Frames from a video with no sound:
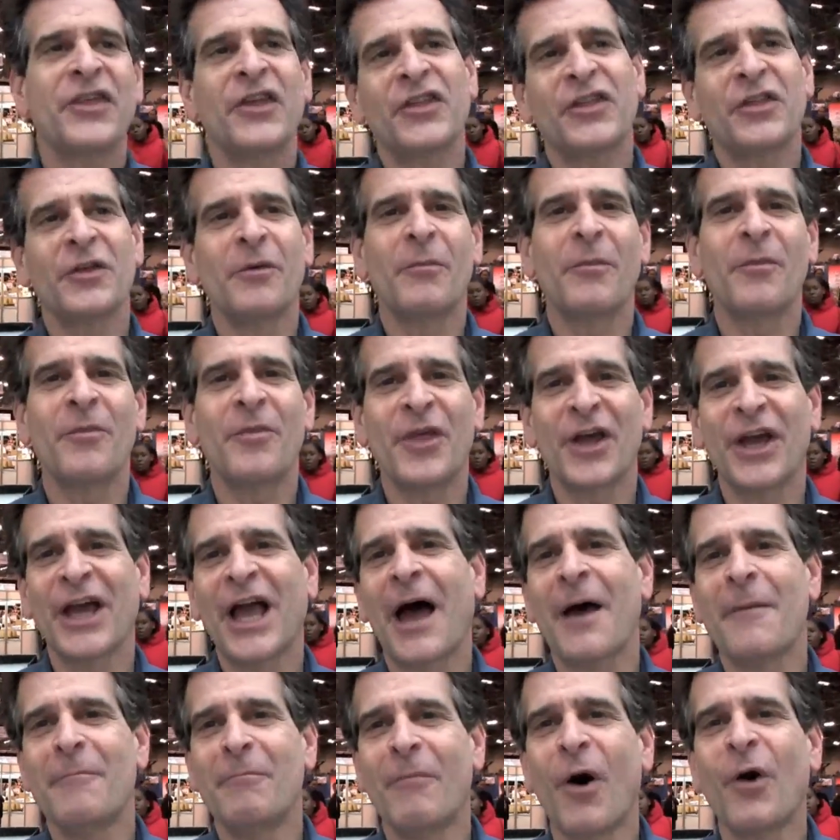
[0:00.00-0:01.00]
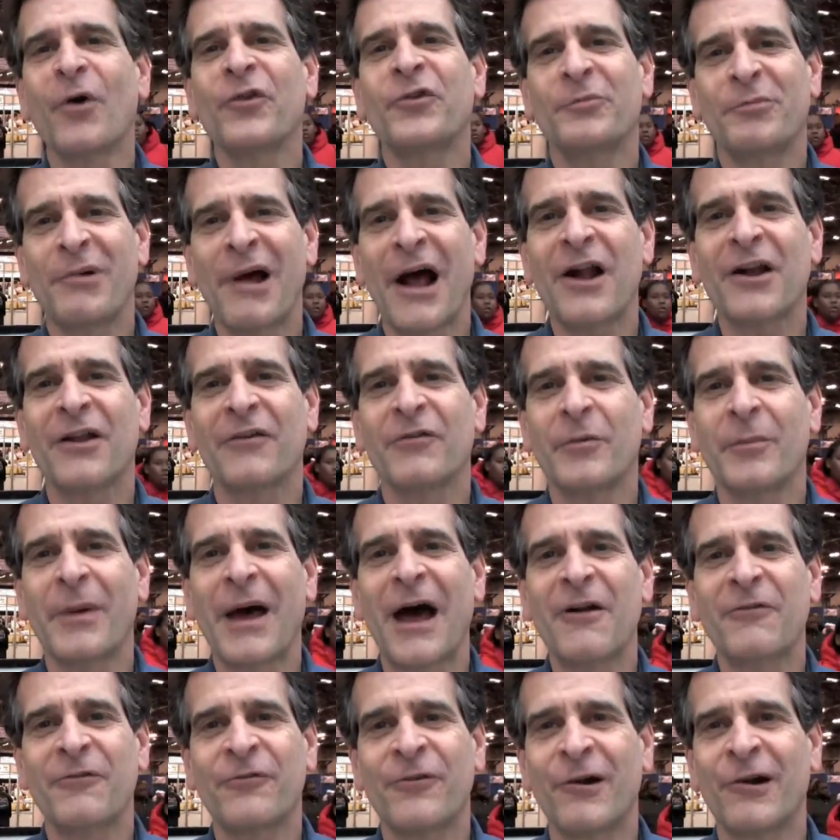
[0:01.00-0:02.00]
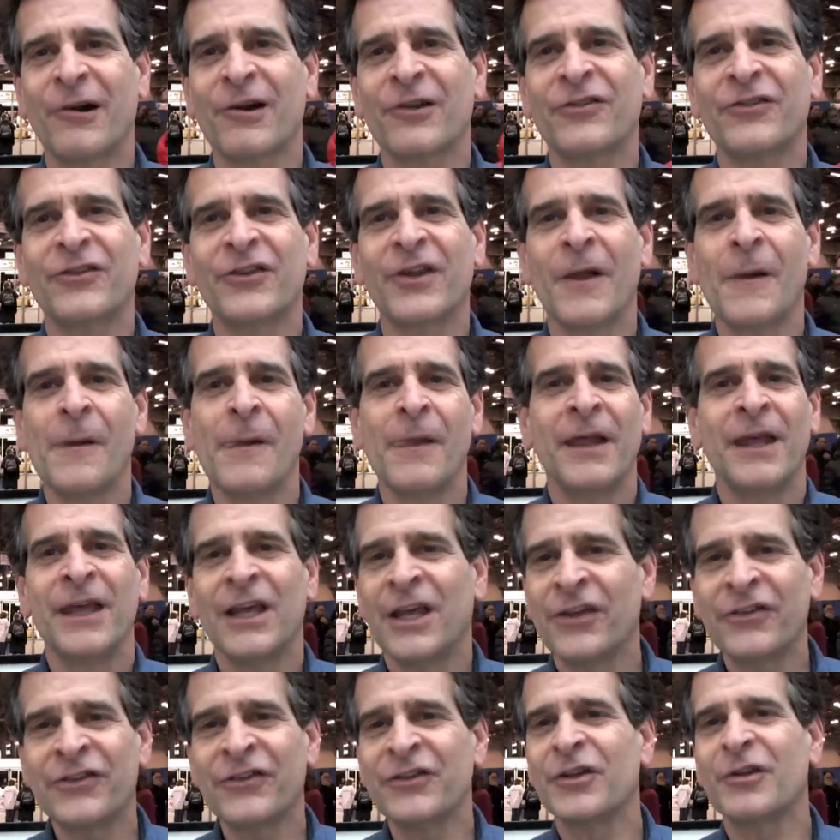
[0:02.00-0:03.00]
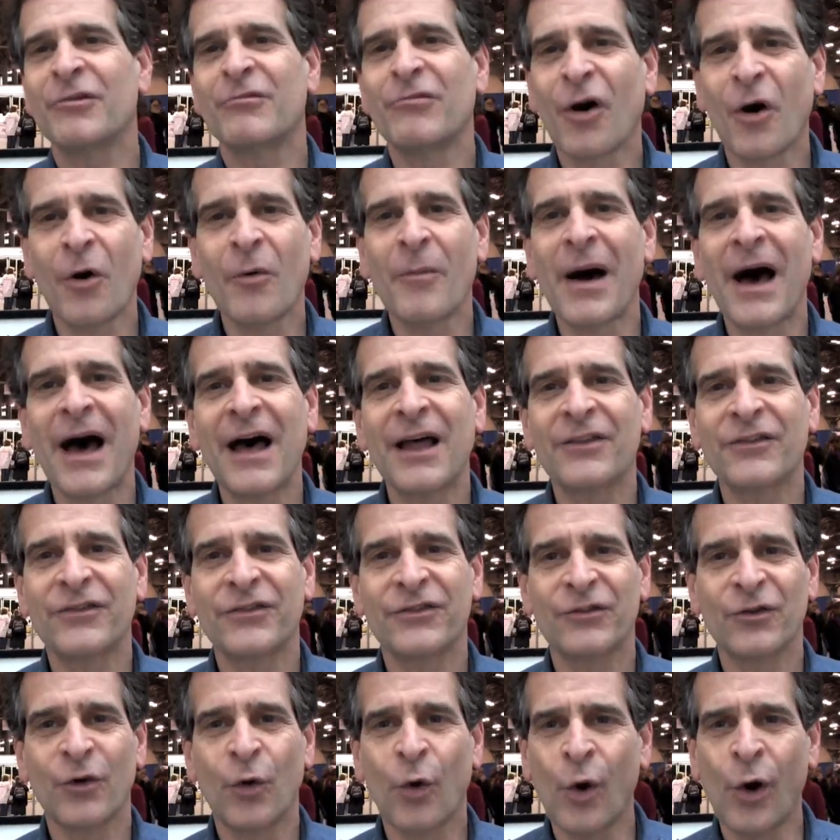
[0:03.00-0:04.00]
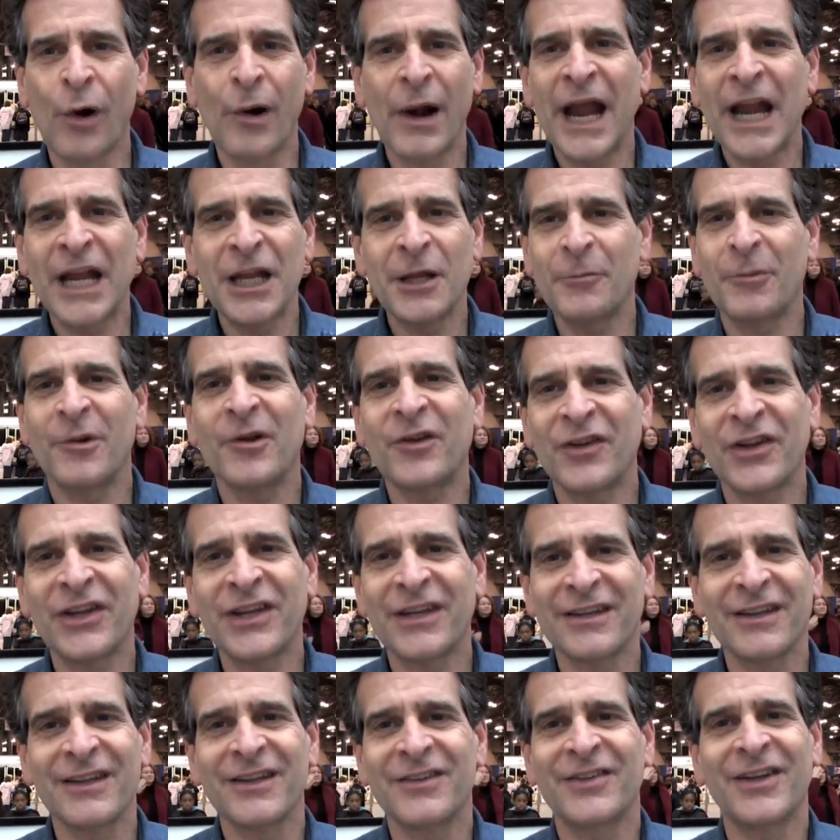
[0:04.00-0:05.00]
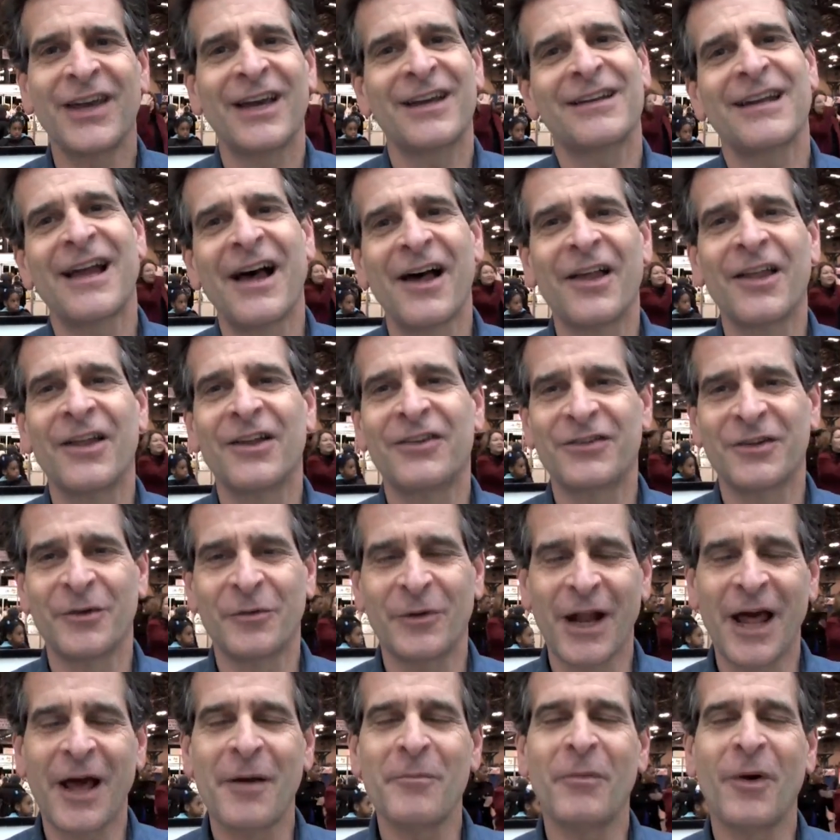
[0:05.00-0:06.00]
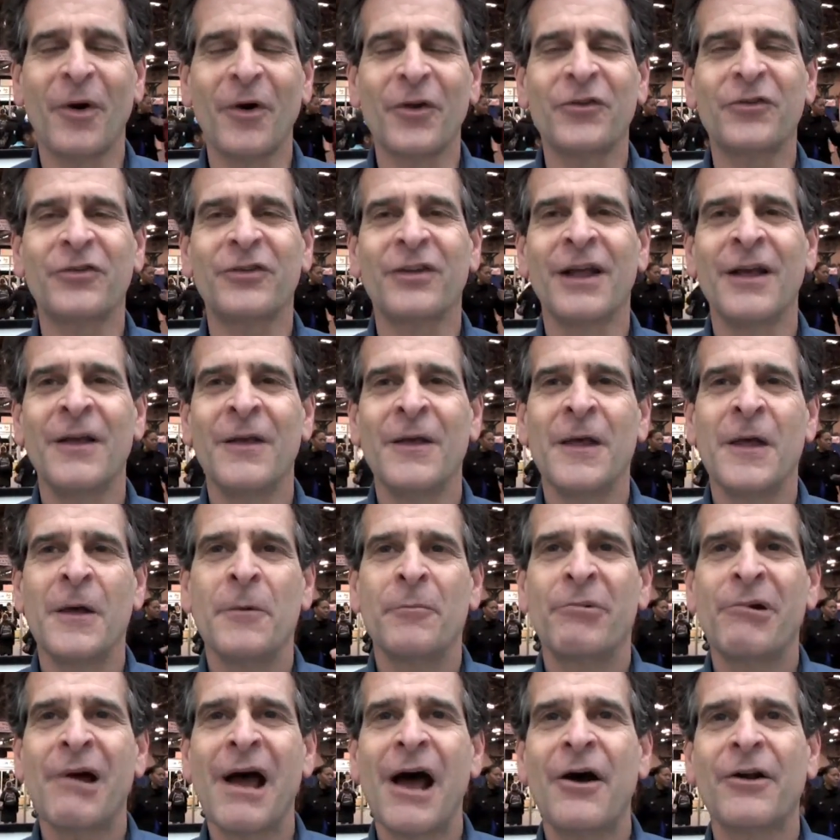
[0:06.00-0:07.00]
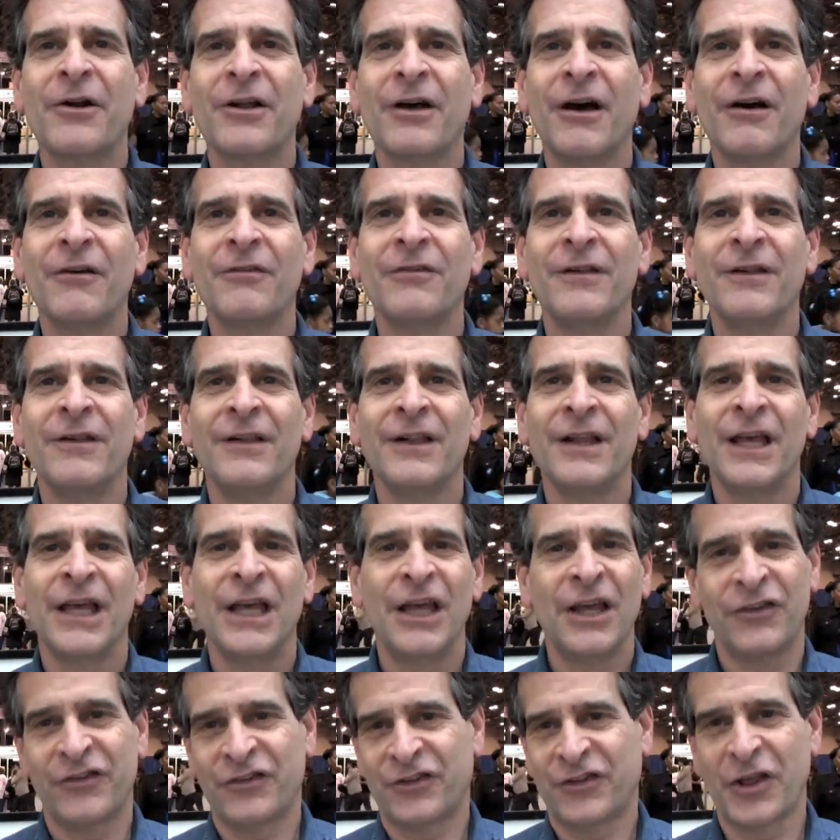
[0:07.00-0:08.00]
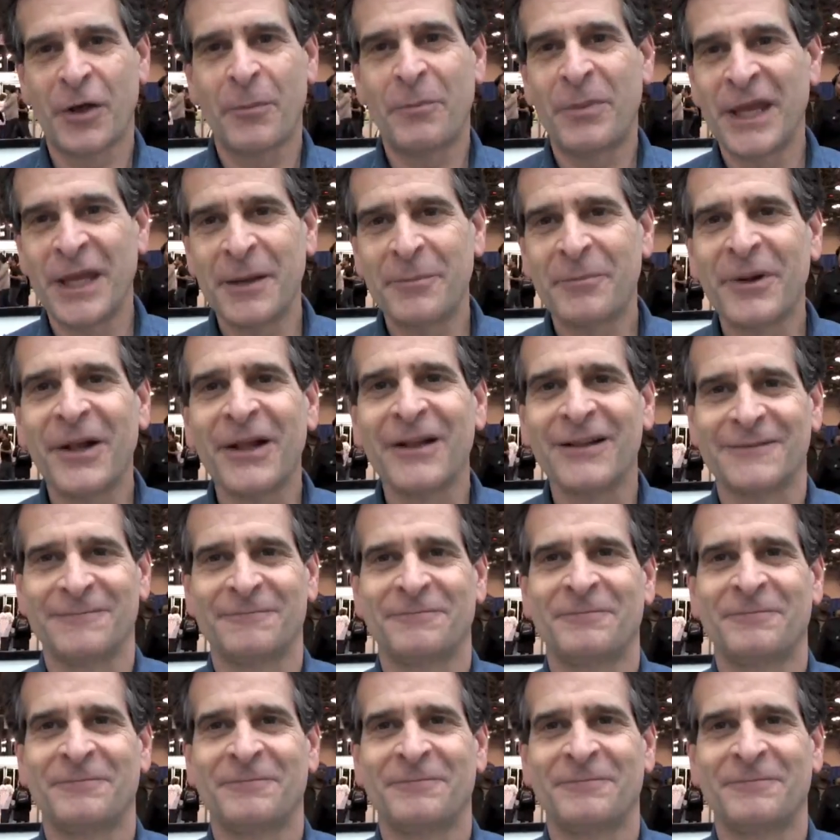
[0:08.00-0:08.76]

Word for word: think the thing I'm most proud of about FIRST isn't the robots or any particular technology. What I'm most proud of is the people.